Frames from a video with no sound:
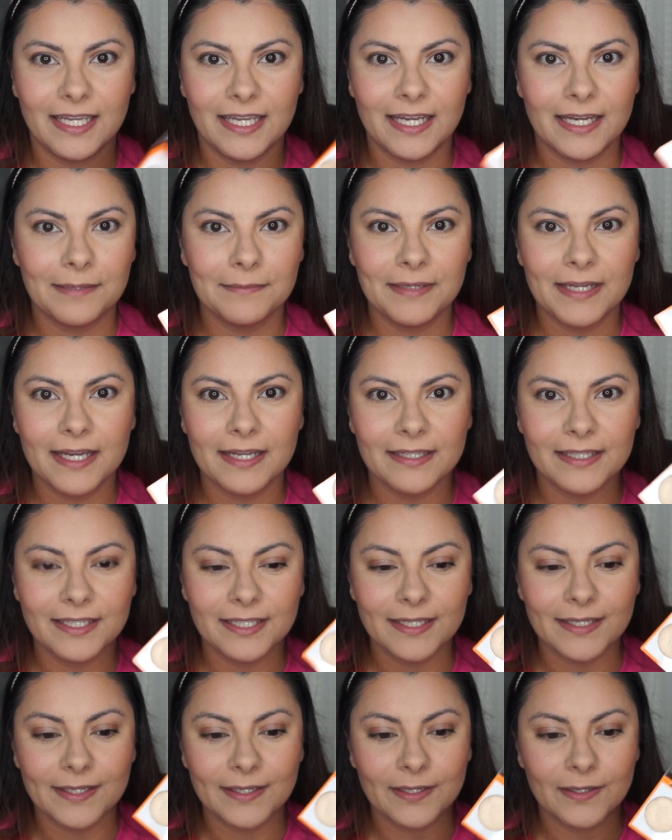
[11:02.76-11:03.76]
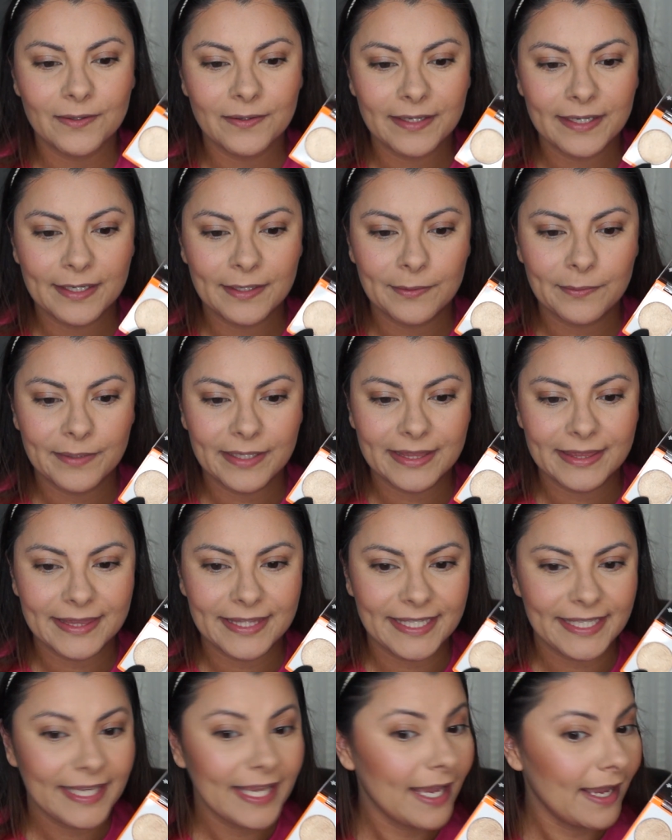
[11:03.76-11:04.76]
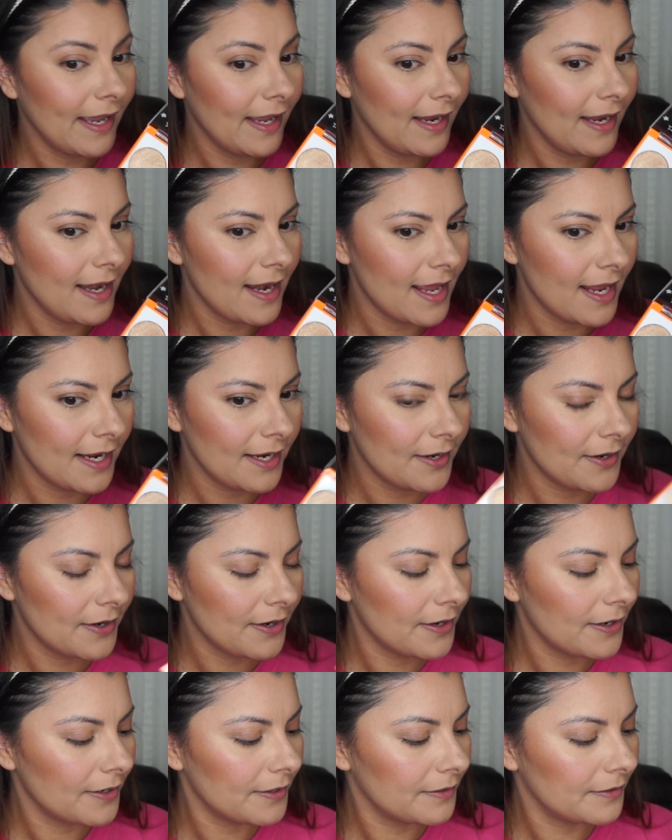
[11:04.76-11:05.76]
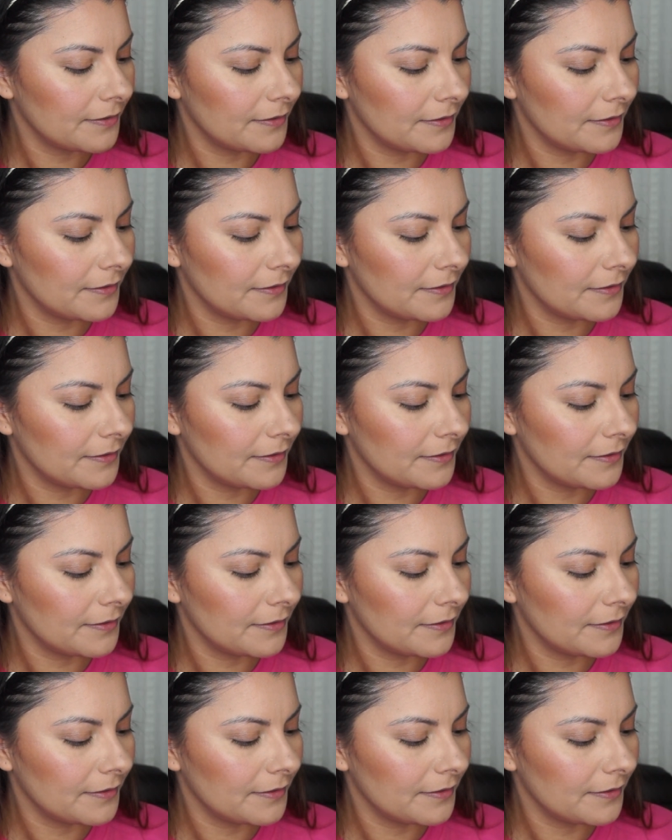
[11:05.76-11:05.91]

I'm not gonna go in with the highlighter.